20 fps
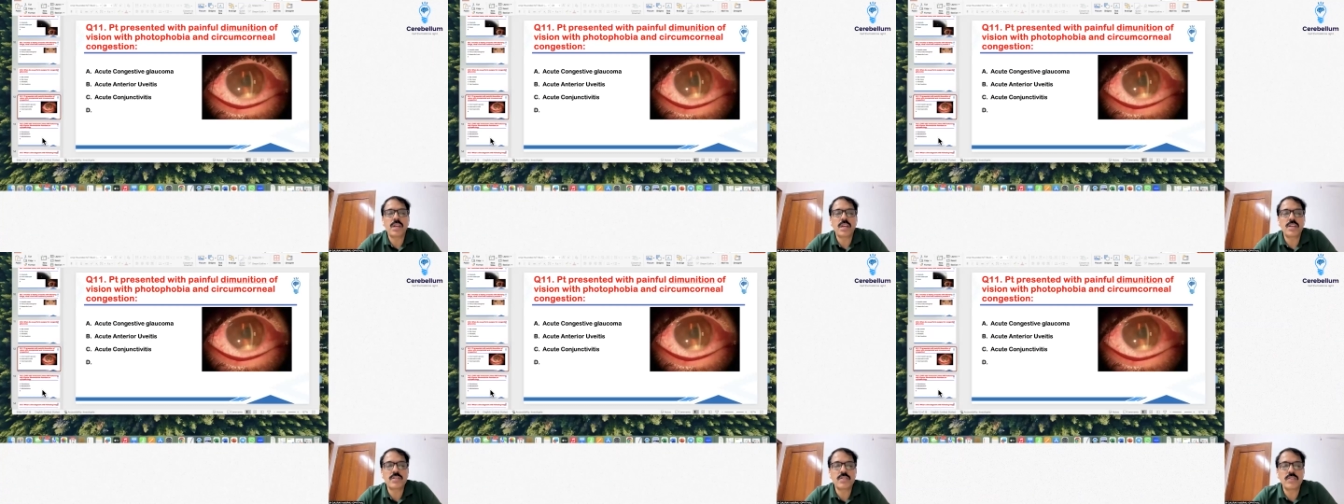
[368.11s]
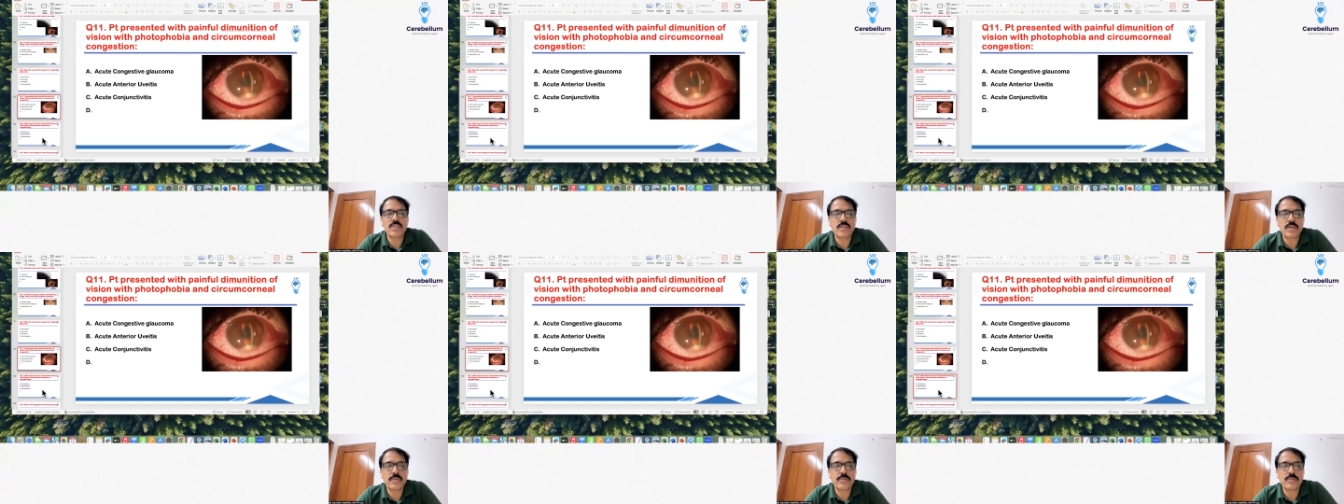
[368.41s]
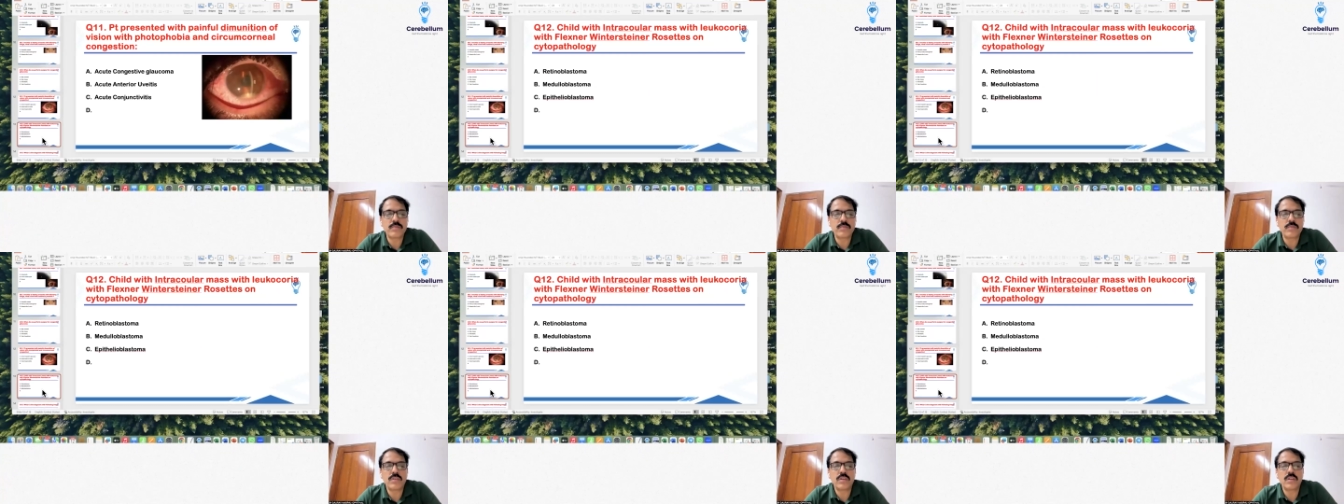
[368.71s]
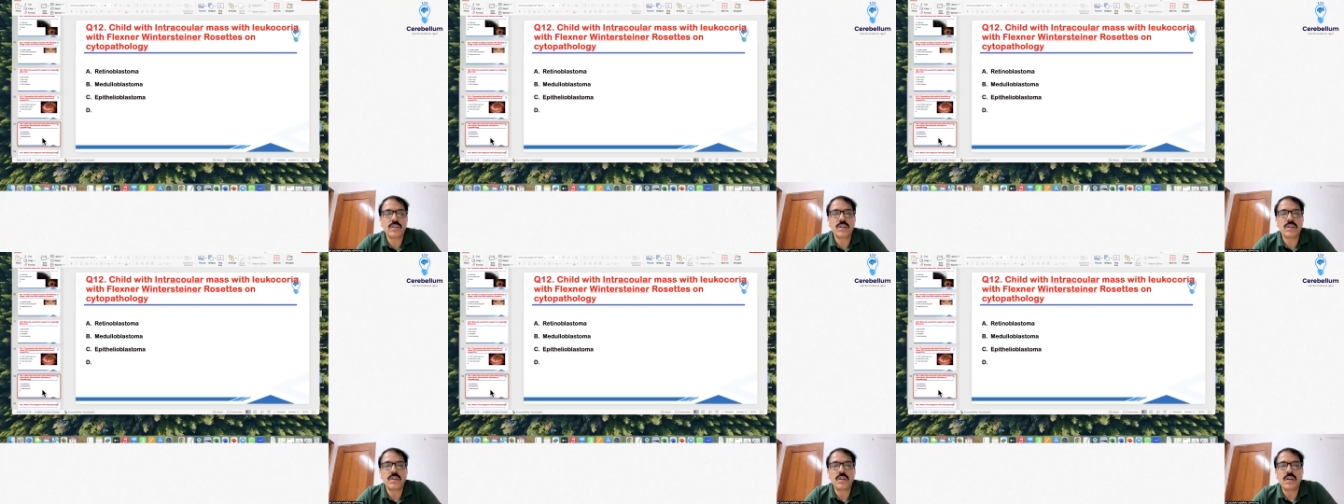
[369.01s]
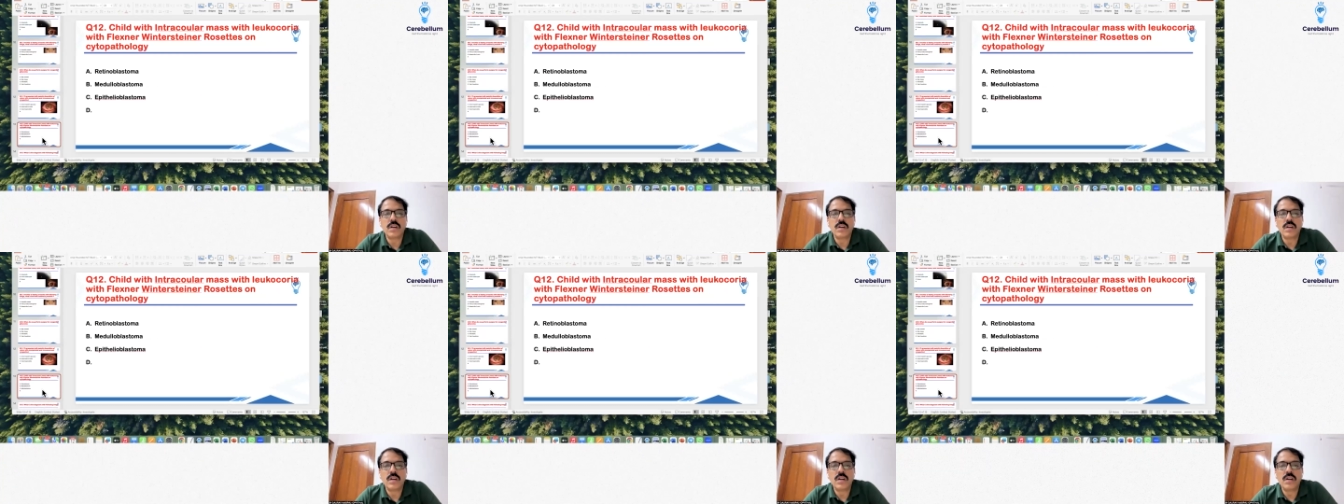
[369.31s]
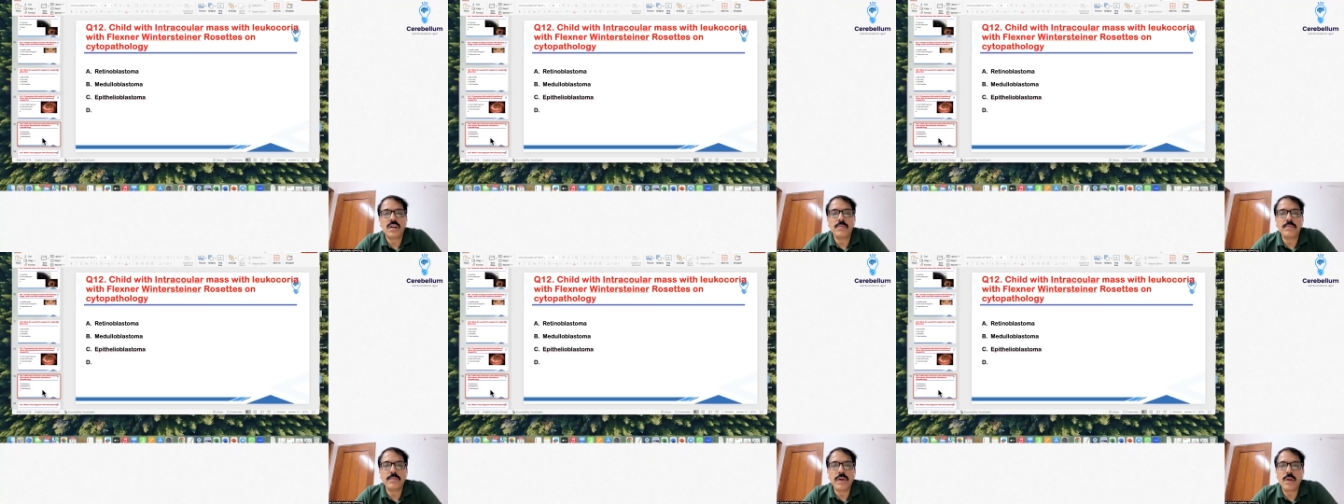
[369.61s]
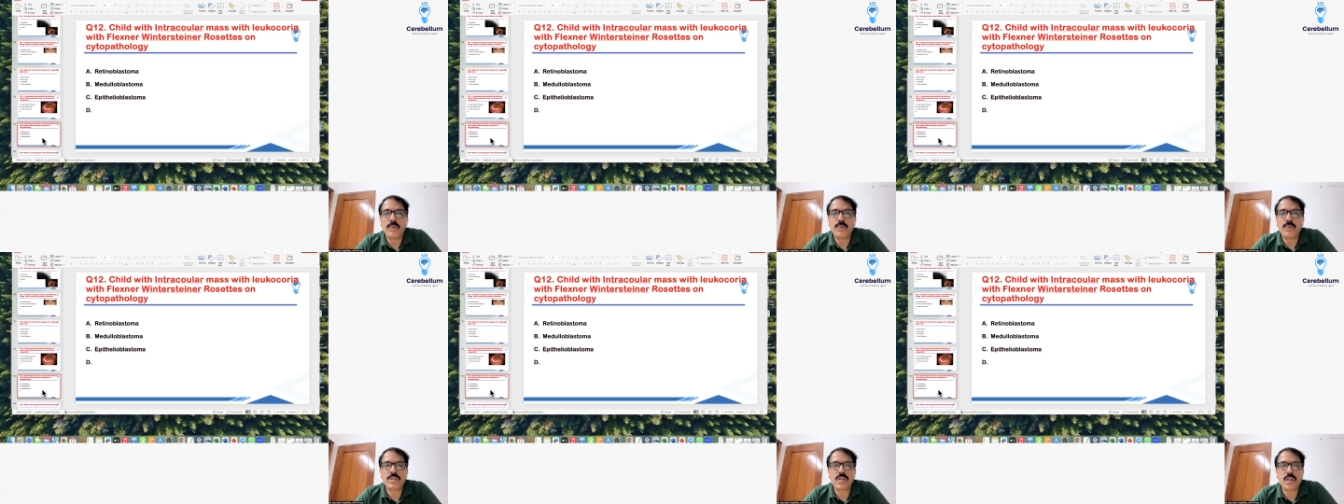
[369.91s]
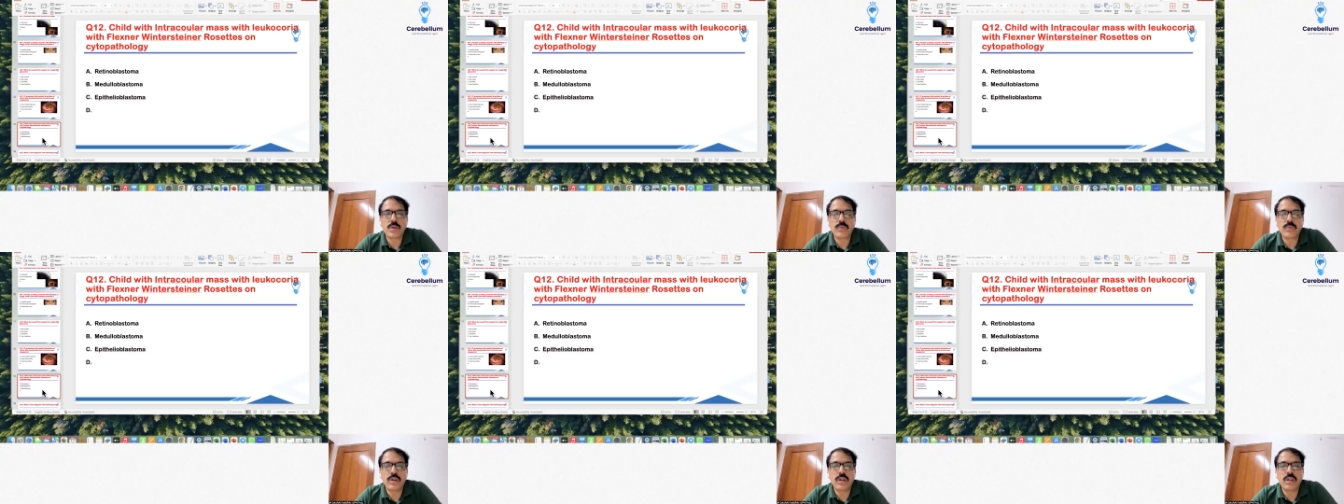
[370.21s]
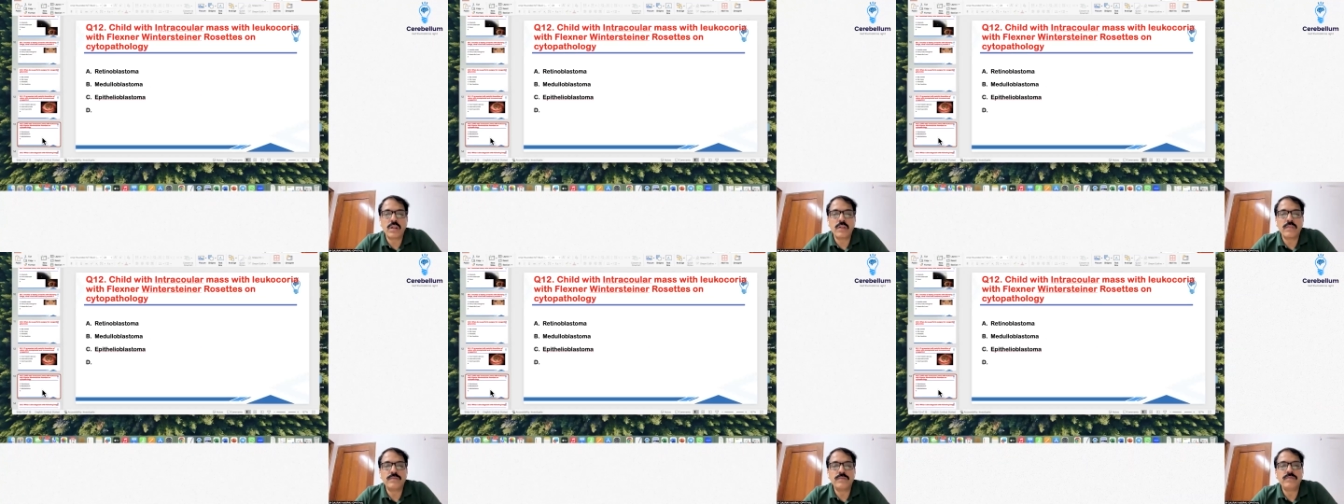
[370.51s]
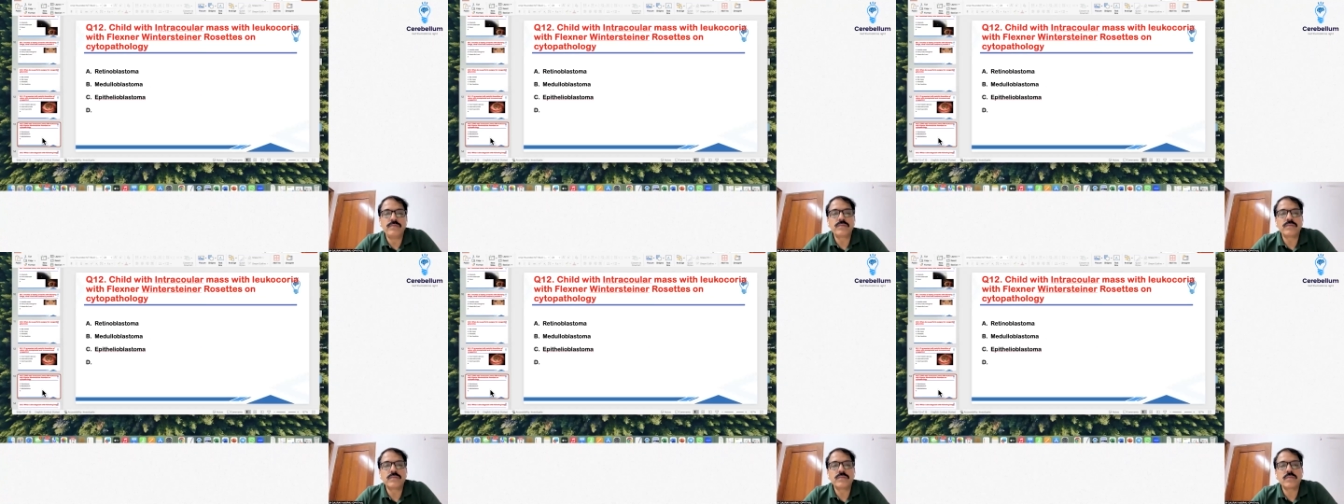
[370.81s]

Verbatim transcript: application of some uh, mind was required